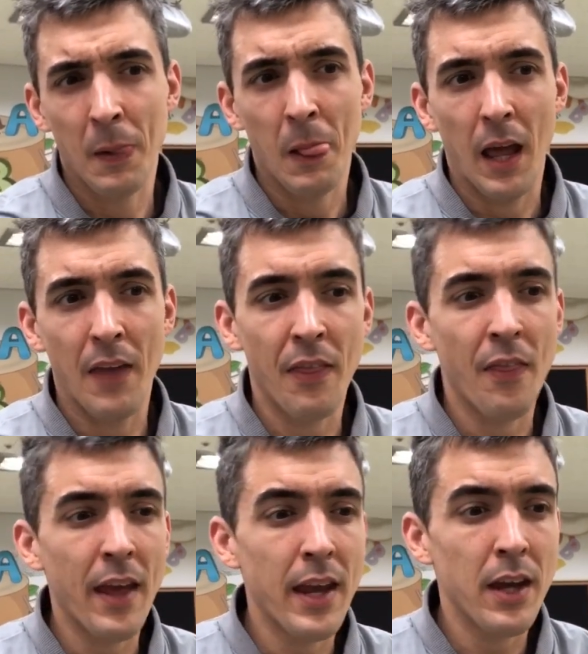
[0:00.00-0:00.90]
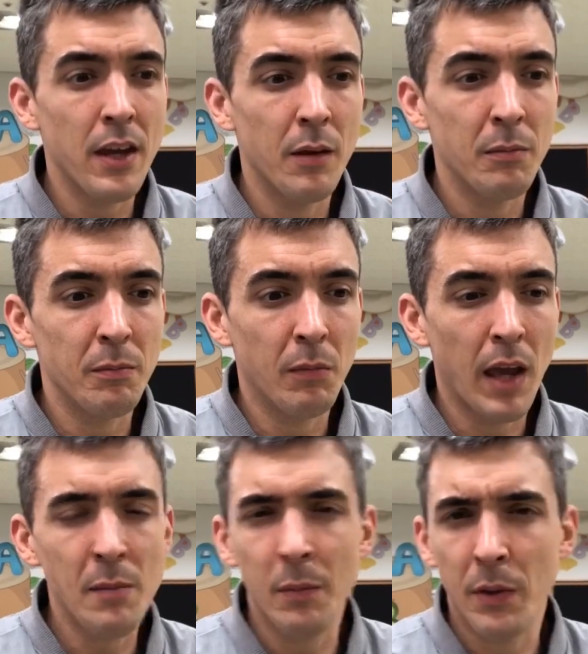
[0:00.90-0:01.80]
and then they came
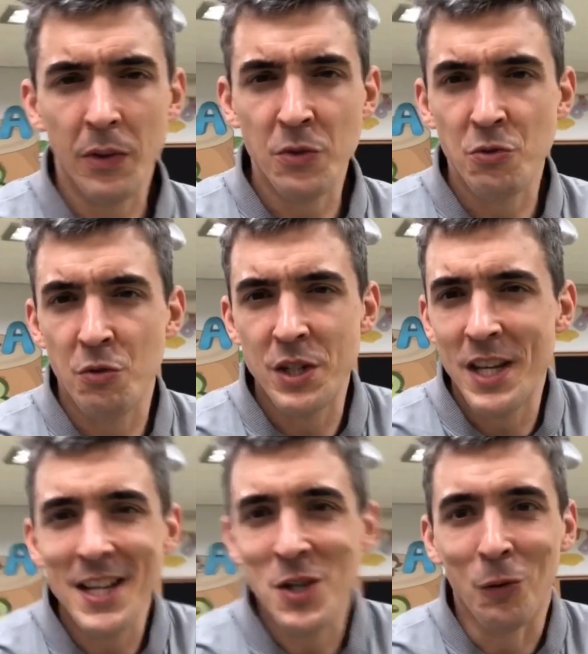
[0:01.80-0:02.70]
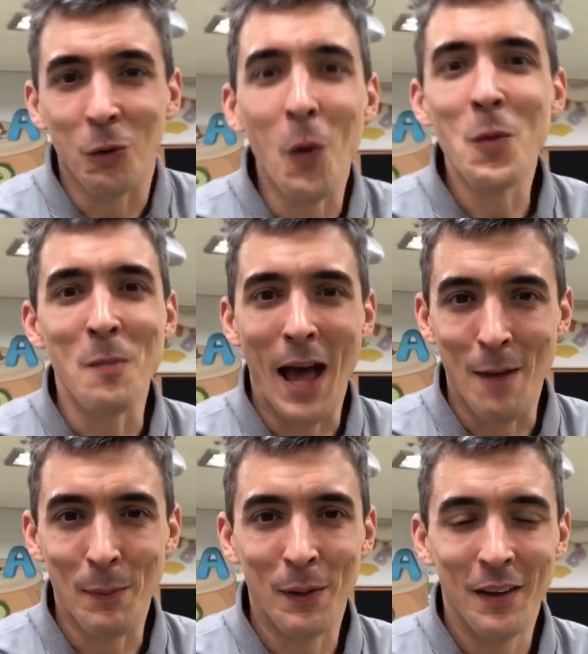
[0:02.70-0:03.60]
up with the strategic roadmap
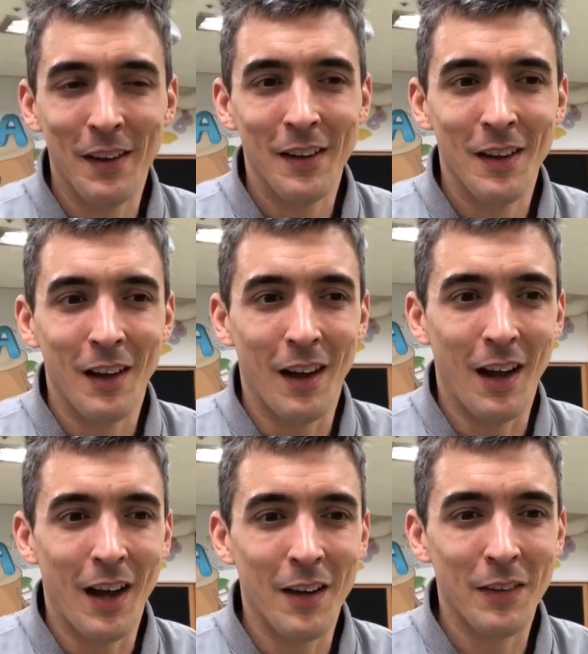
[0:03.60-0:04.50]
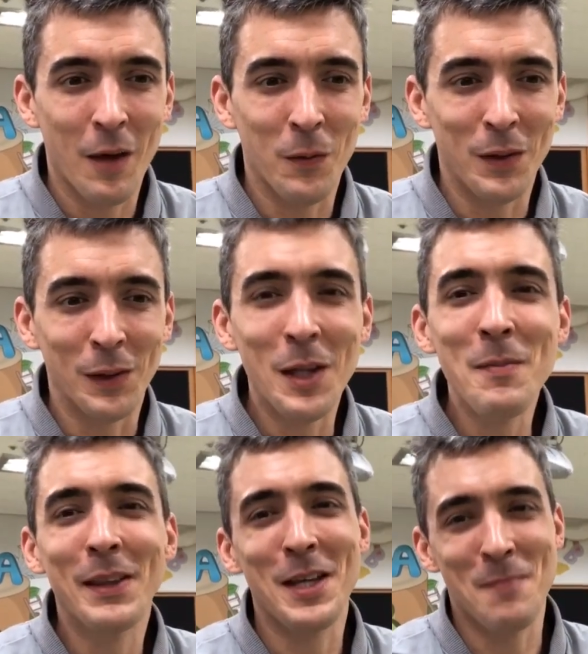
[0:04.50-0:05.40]
uh, that would
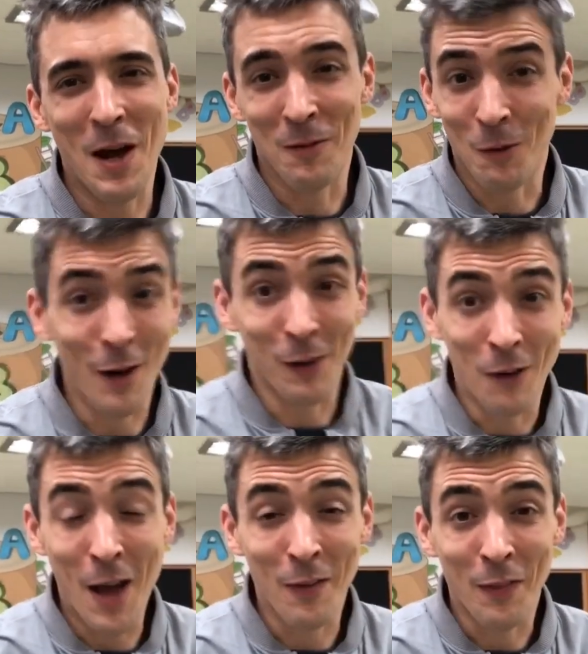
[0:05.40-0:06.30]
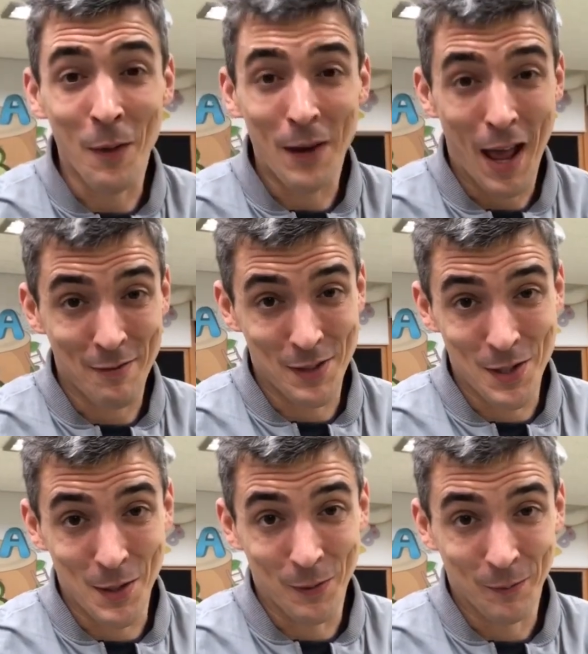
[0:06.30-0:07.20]
limit the amount of running around that they would have to
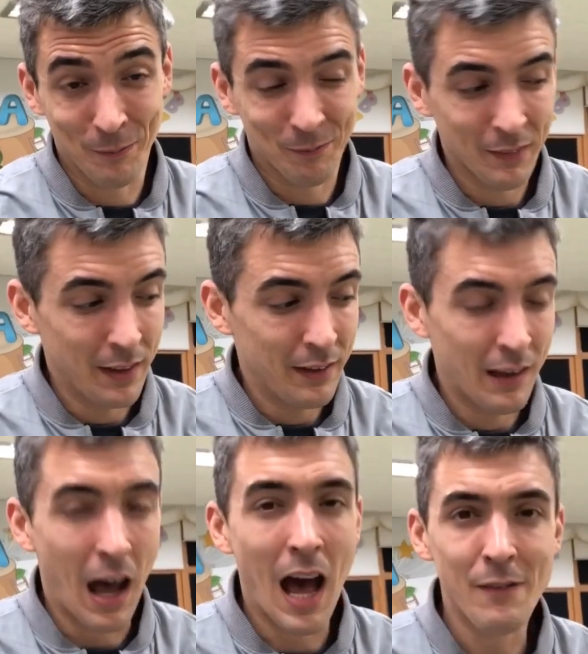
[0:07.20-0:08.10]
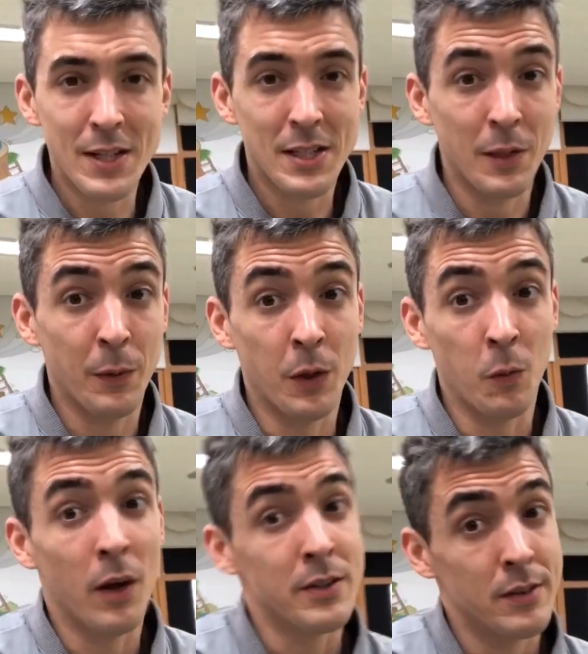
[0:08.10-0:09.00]
do. Now, obviously, we don't
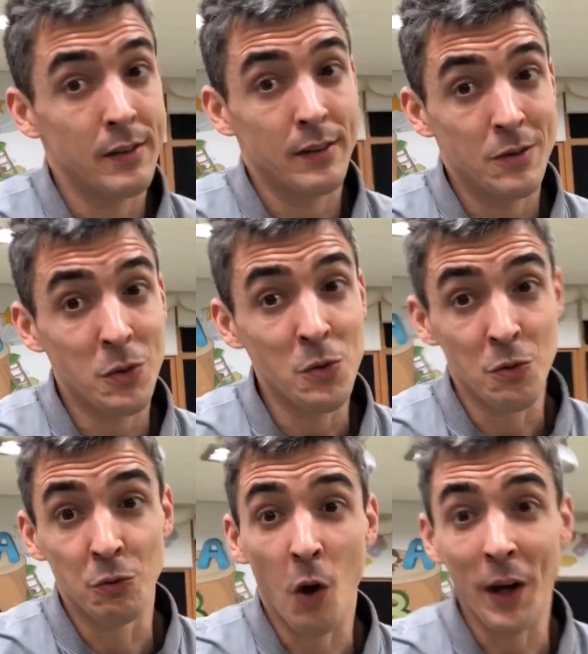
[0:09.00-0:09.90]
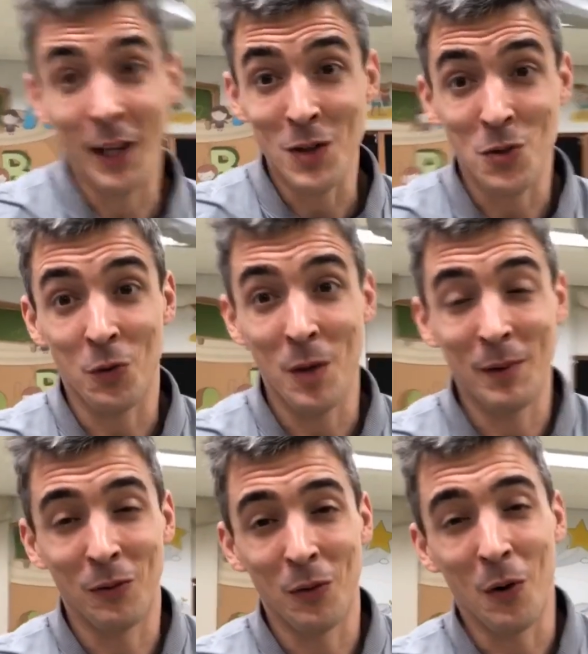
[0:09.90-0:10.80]
want students running and screaming
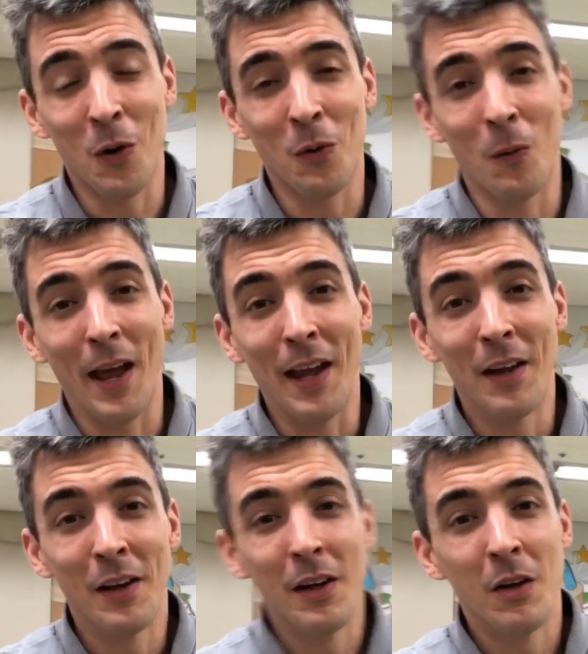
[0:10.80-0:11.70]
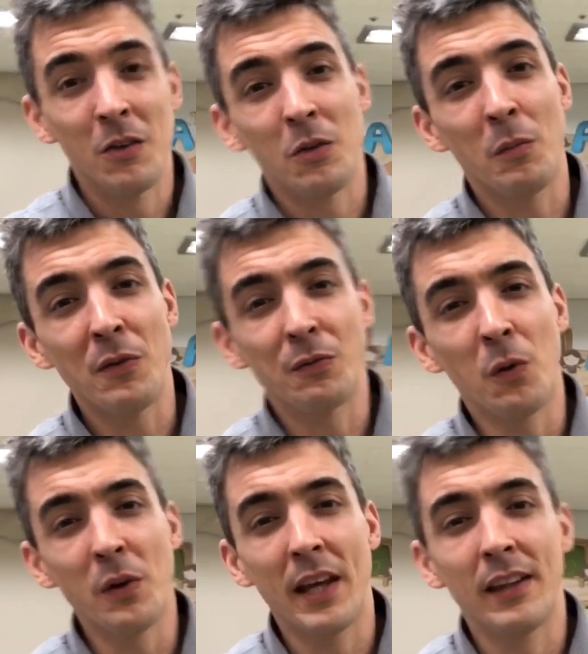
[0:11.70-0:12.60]
through the hallway. So before
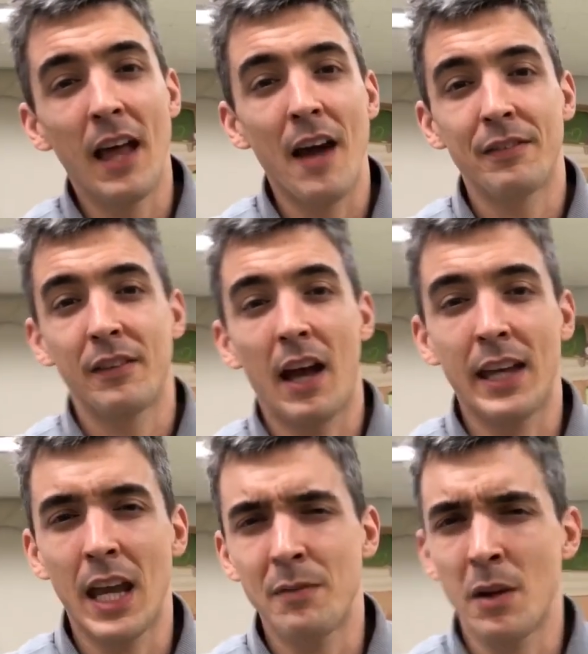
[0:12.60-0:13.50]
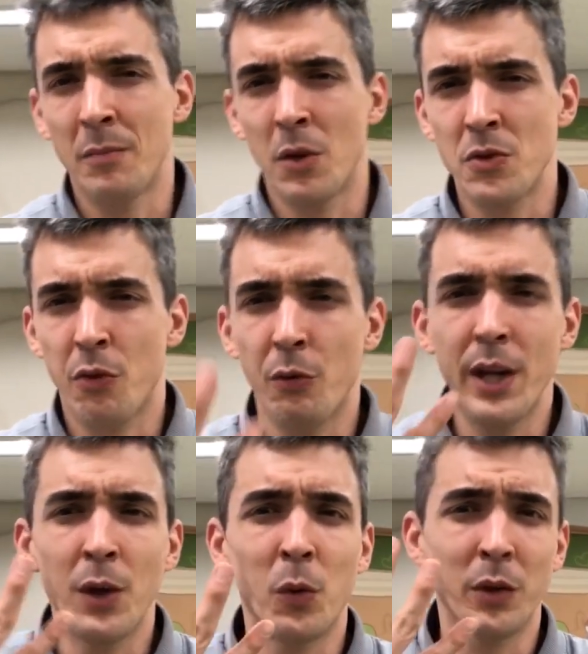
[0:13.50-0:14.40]
they left, I gave them those three
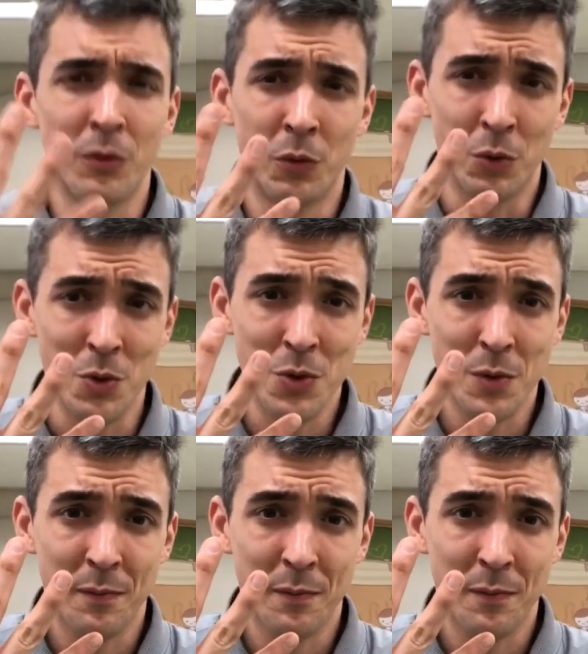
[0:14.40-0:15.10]
golden rules.